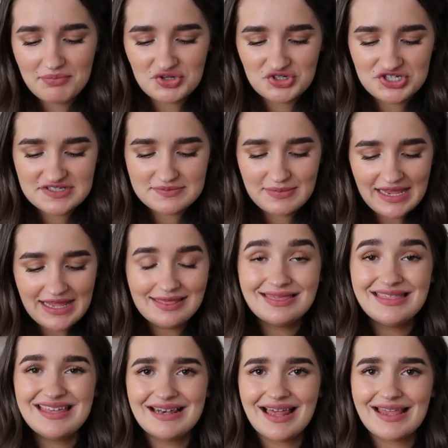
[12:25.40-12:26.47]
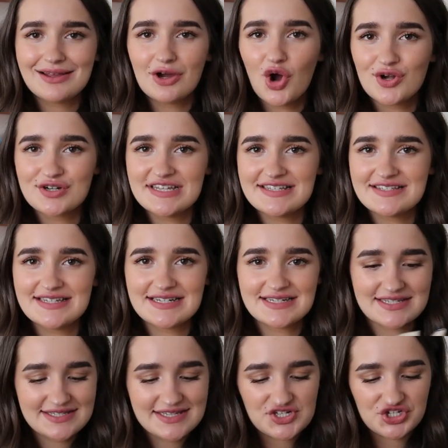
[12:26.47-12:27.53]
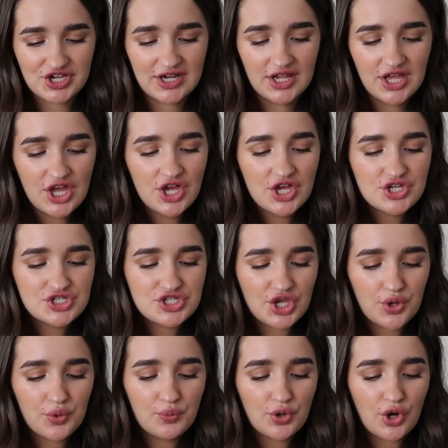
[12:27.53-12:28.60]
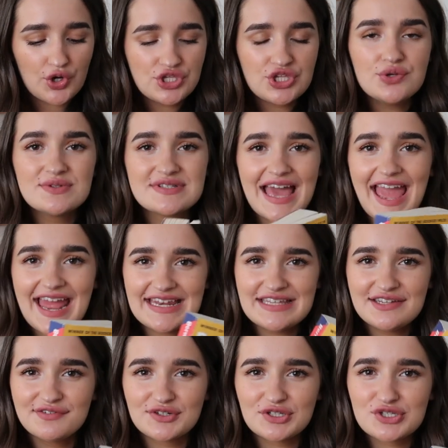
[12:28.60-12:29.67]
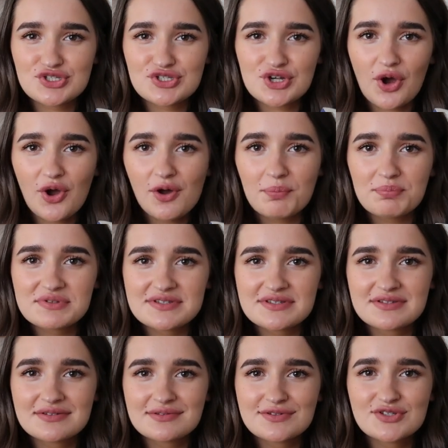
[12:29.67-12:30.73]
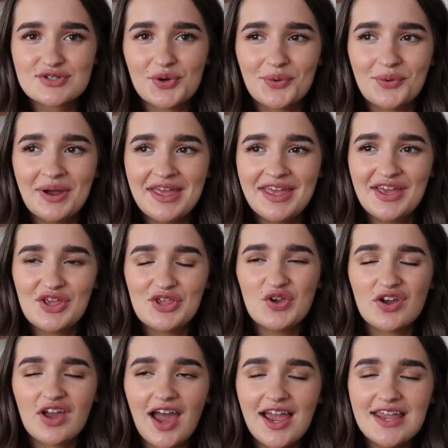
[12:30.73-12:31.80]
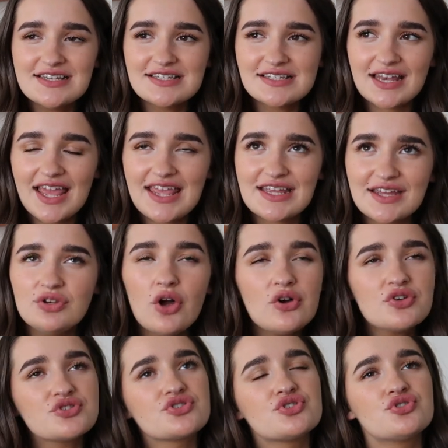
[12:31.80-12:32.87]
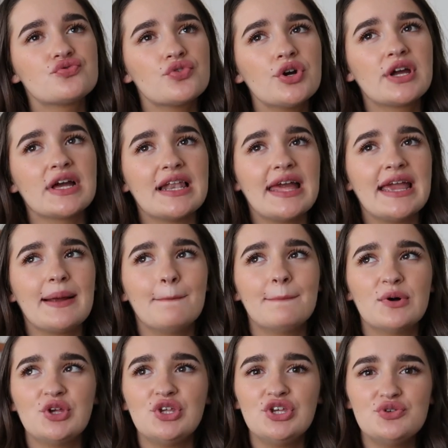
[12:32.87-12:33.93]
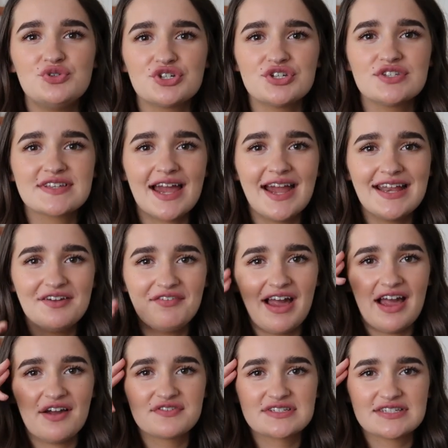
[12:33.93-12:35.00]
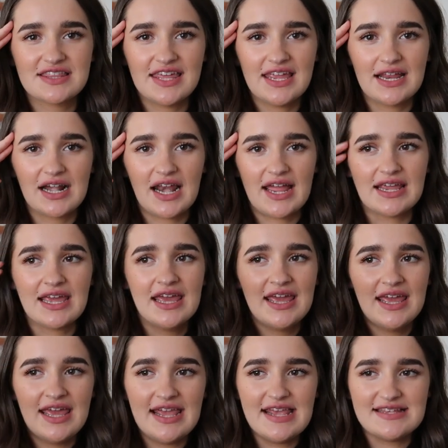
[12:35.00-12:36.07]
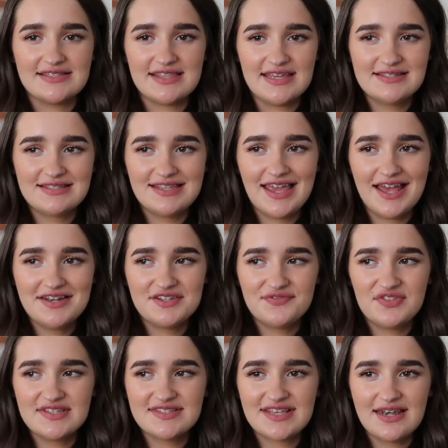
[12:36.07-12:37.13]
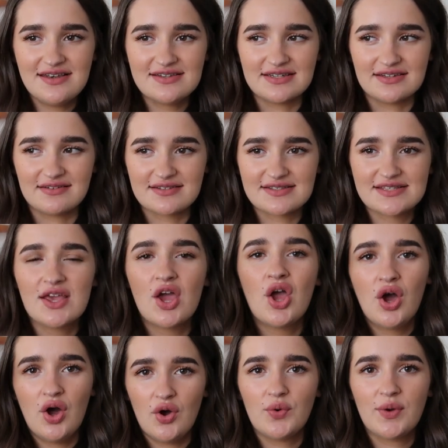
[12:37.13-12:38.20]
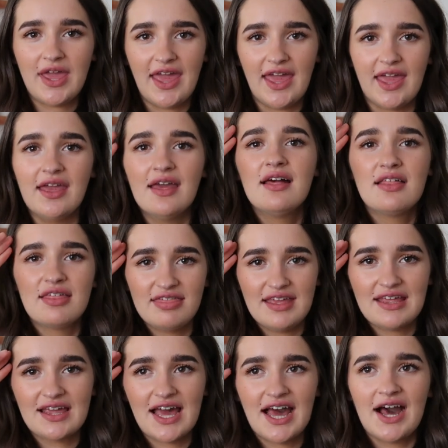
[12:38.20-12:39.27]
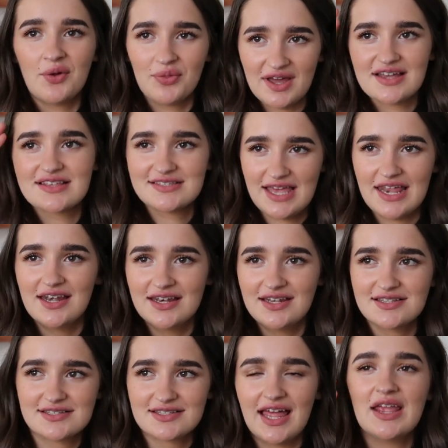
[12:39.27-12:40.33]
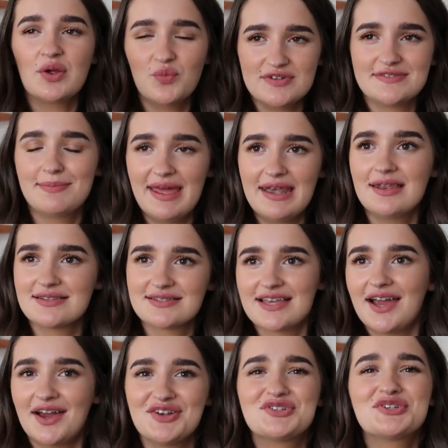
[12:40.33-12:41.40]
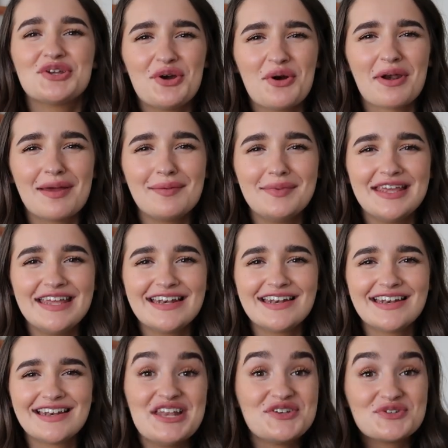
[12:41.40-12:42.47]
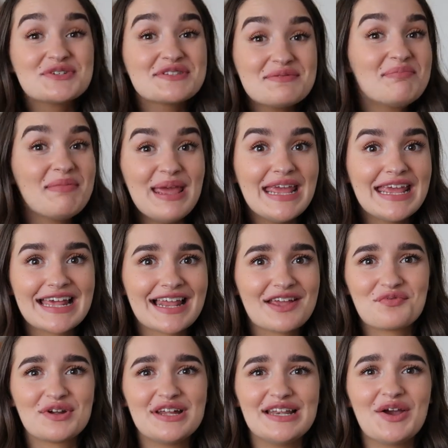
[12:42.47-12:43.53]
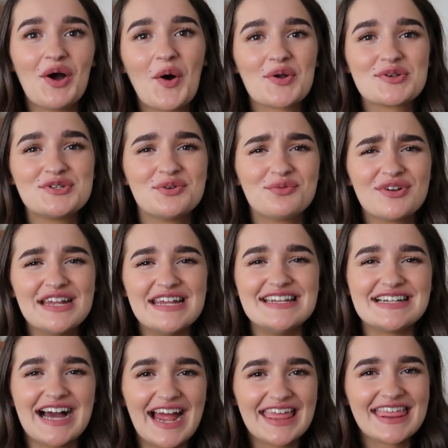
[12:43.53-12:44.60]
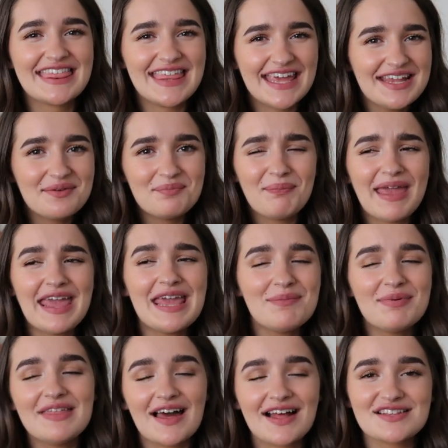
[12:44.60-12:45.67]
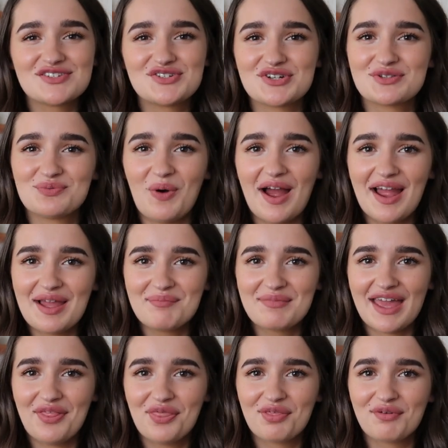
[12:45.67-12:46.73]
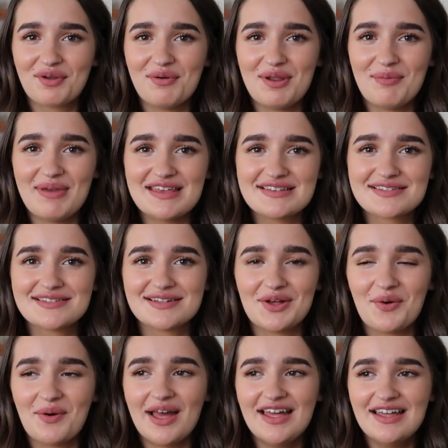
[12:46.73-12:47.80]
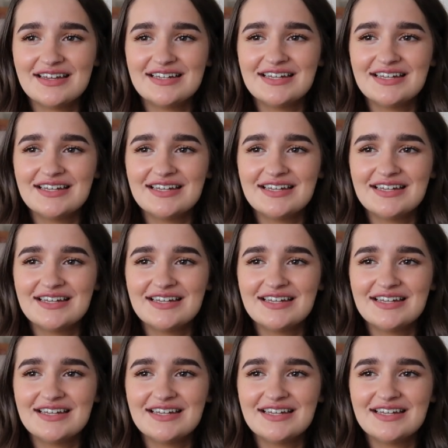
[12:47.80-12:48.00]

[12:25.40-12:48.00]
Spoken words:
she's made the like artistic decision to not use any full stops. So you're kind of like, not struggling, but you just kind of have to think like, is this the end of the sentence? Okay, think how that sentence like was meant to sound. Do you know what I mean? It doesn't make it like really hard to read. I think maybe that's just why I'm getting through it a bit slower.